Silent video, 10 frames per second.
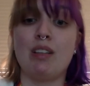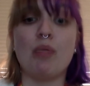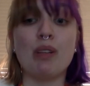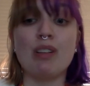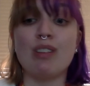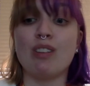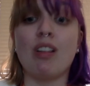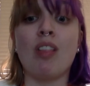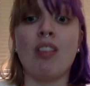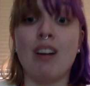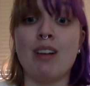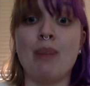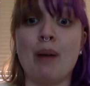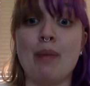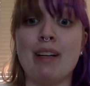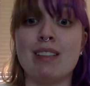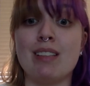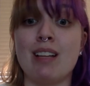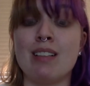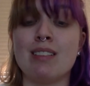And we're going to learn a lot about
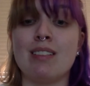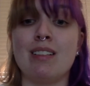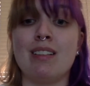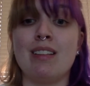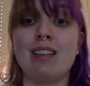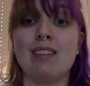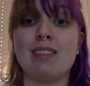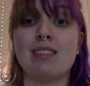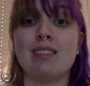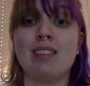parasites in this